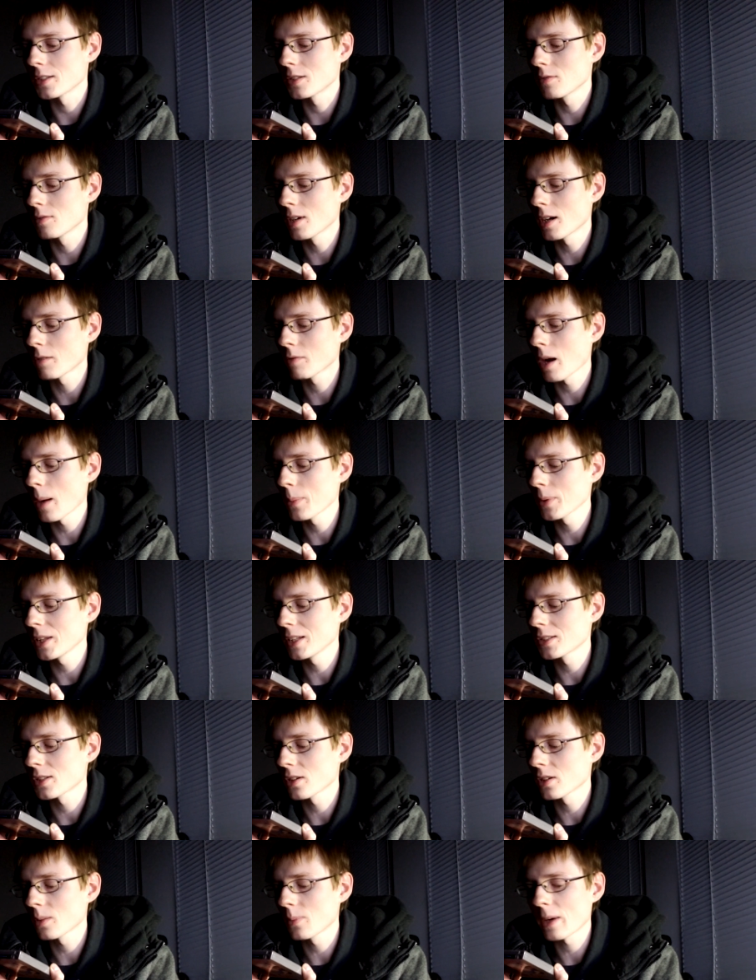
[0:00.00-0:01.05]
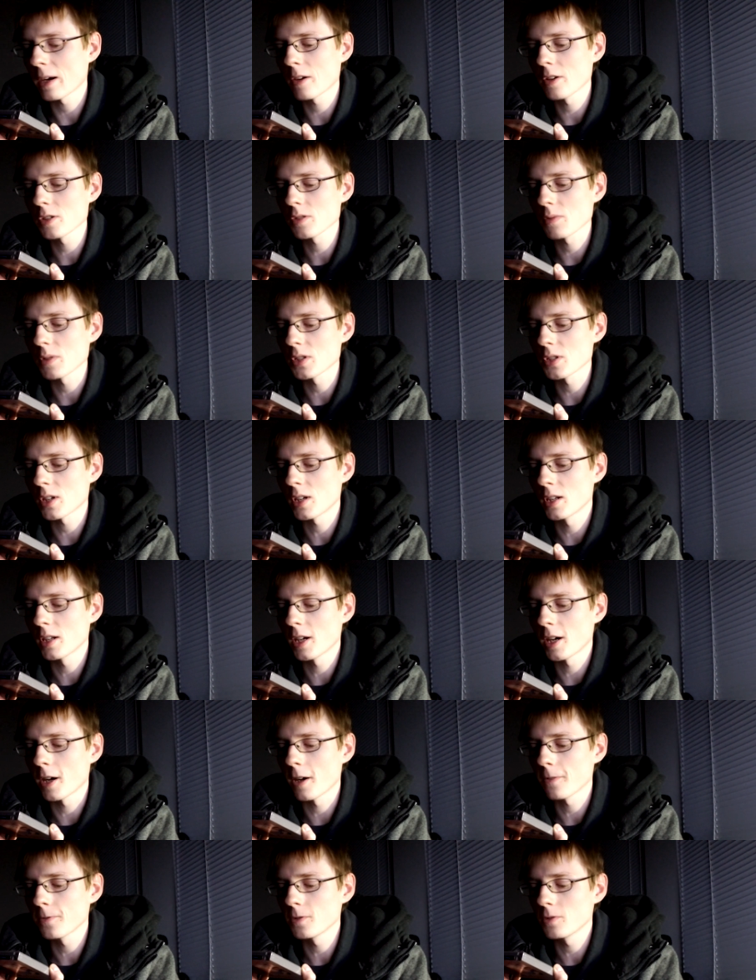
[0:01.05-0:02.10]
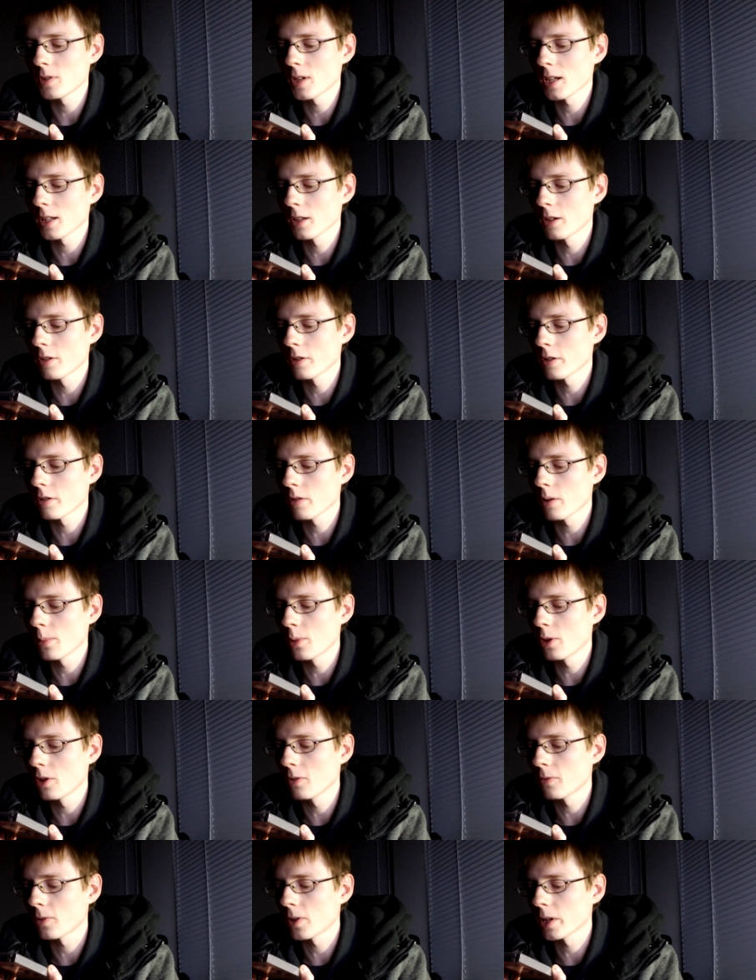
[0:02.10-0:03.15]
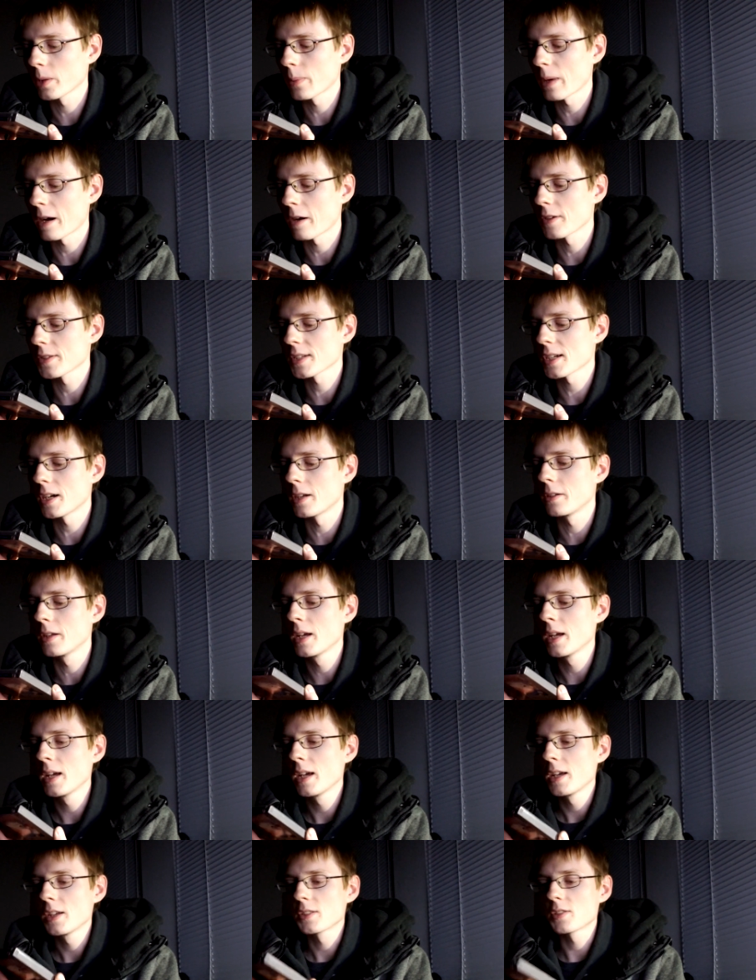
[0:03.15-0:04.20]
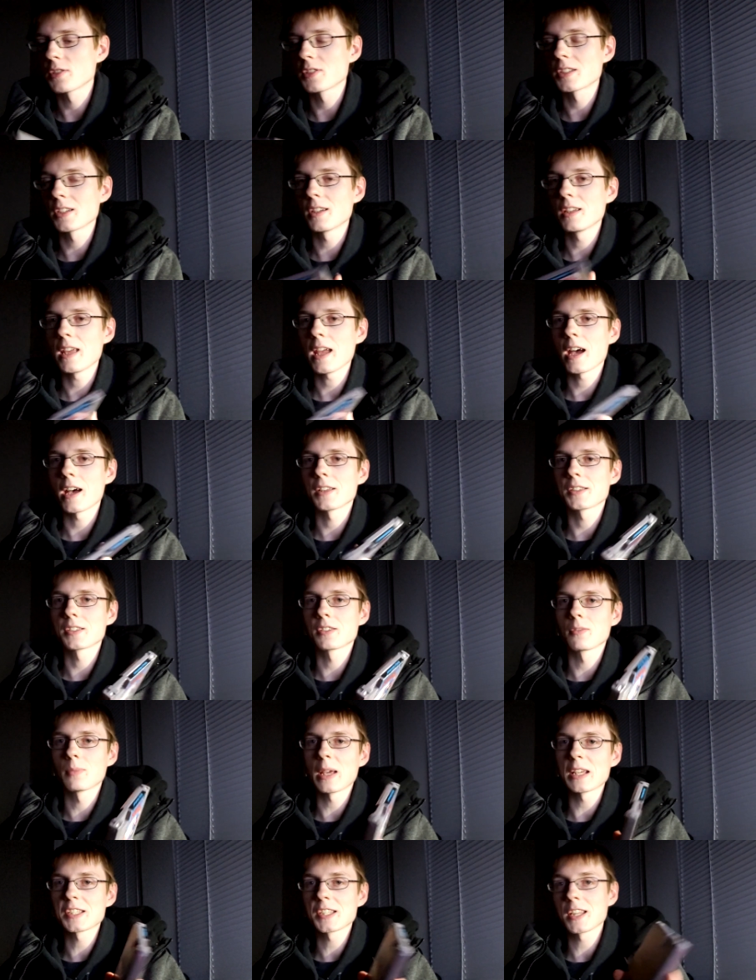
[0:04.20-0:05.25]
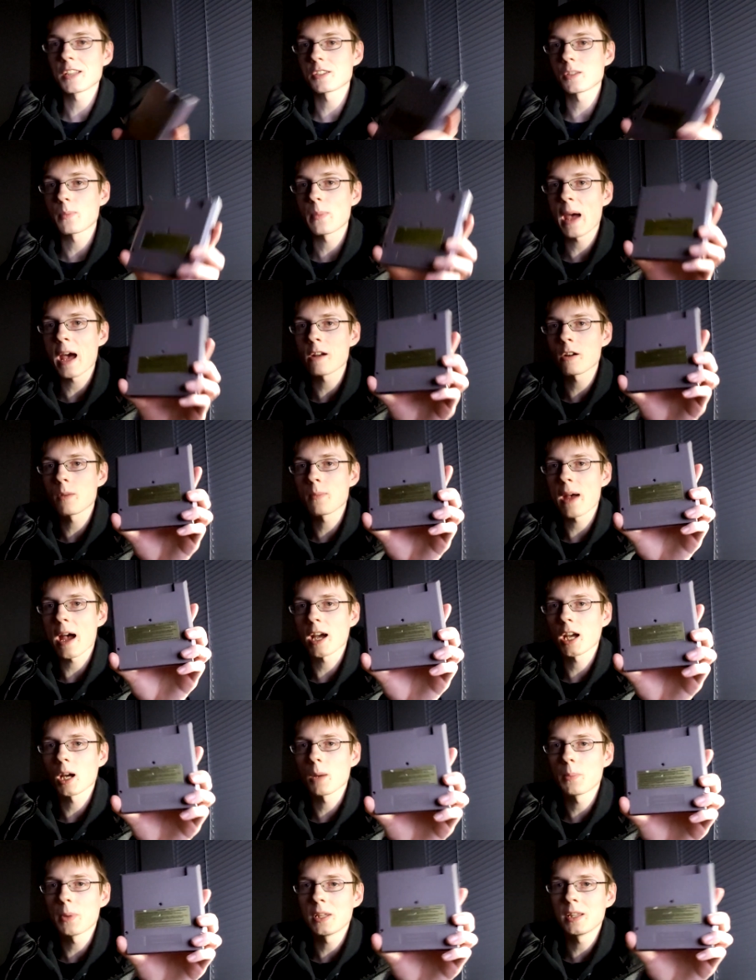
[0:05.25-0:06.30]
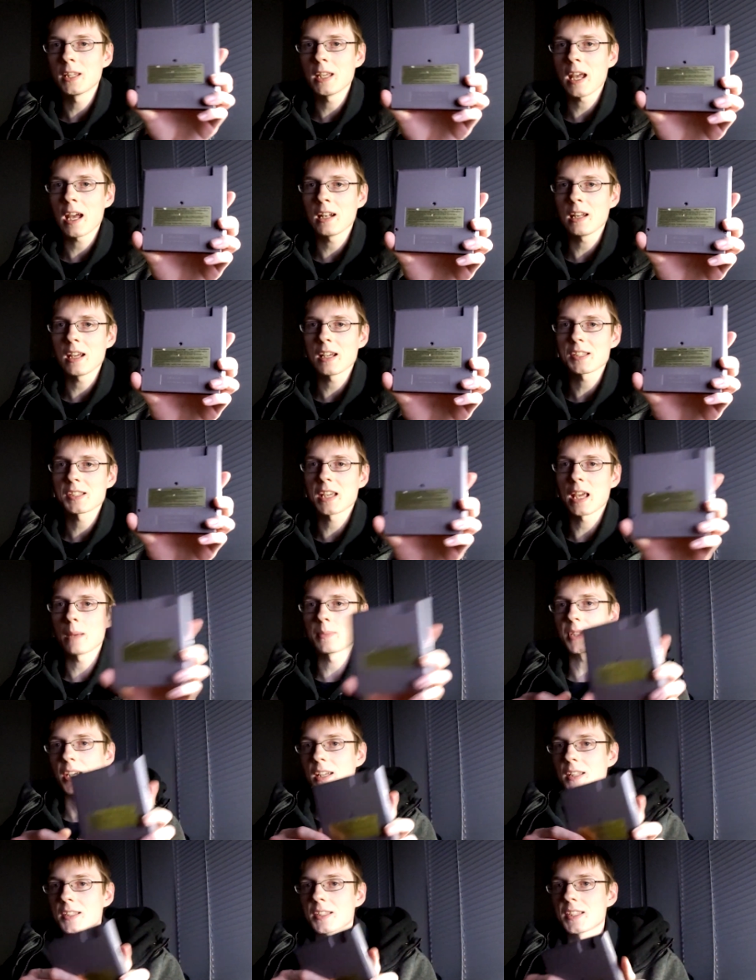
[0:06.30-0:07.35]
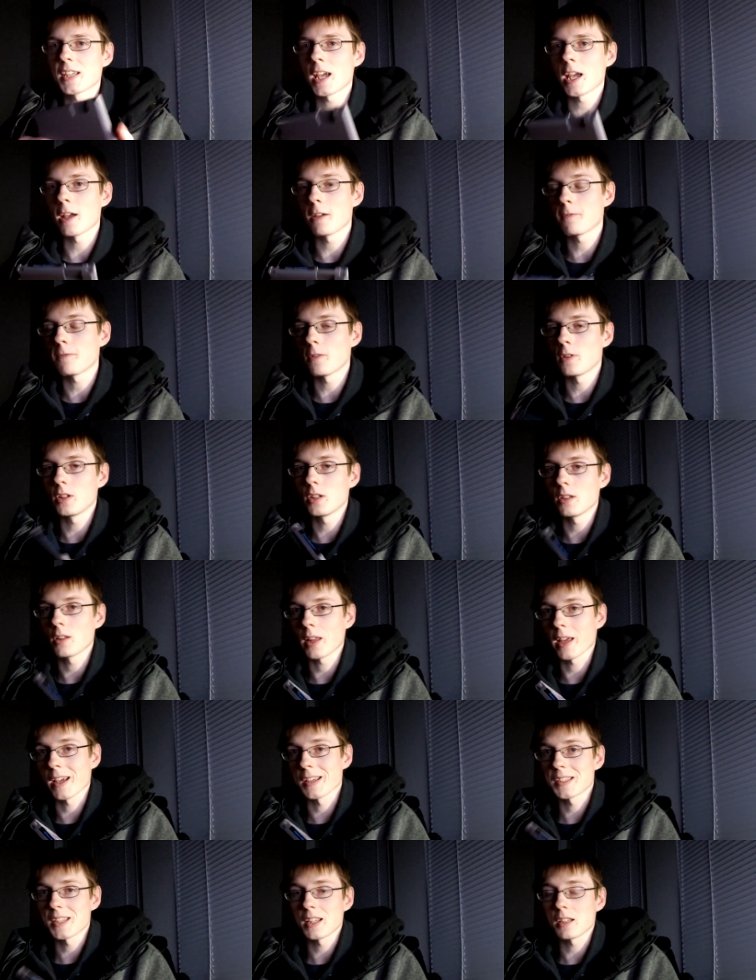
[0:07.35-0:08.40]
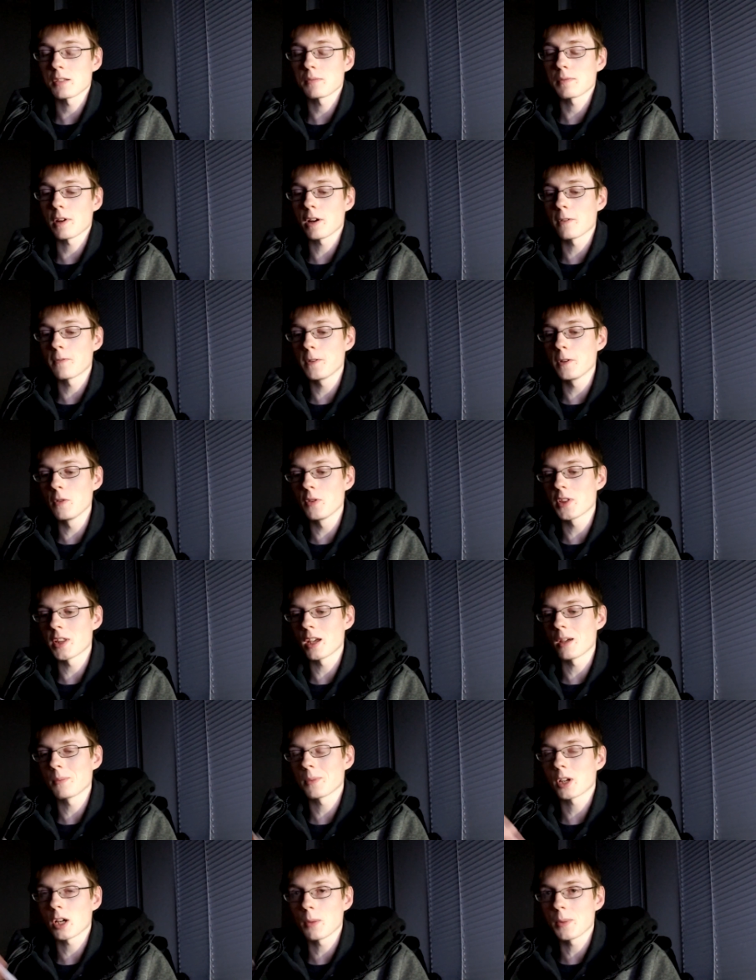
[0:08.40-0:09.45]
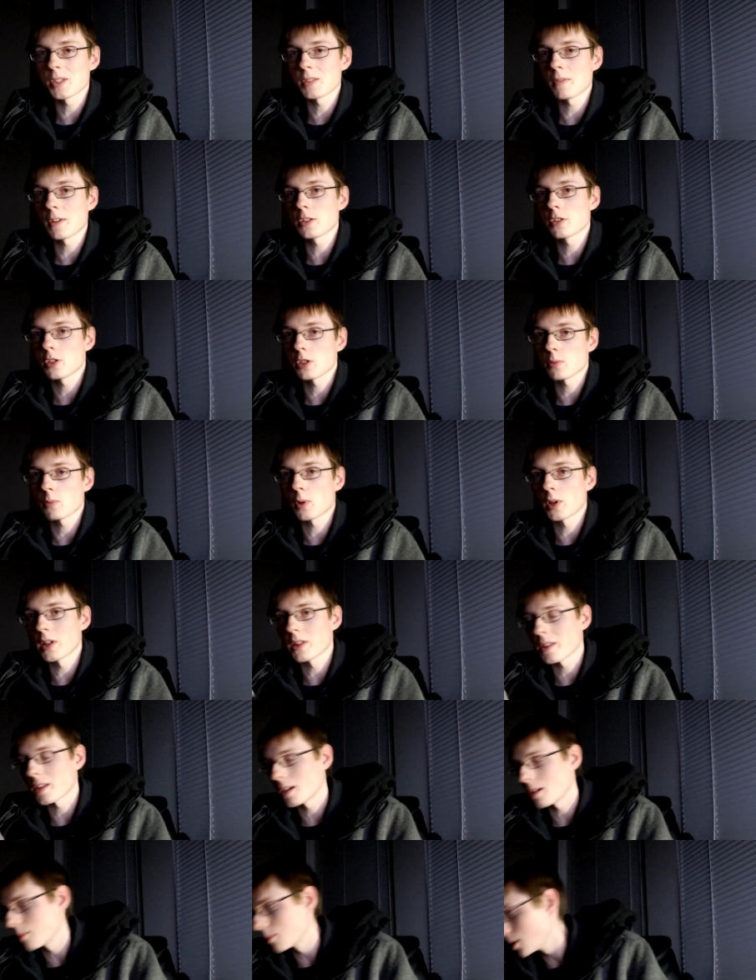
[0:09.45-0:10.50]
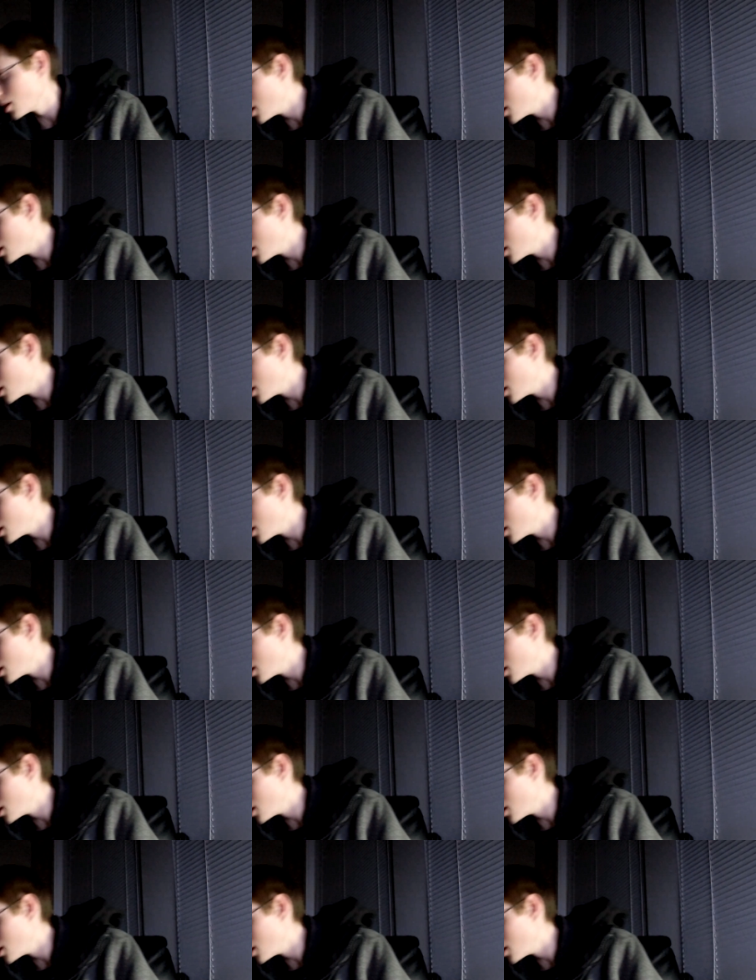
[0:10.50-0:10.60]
Do not rapidly turn the power switch on and off. Do not load or remove while the power is on. So there's a, yeah, so basically there's a battery backup in the NES games I can save. And like I said, there's very few of them. Kirby's Adventure is one of them.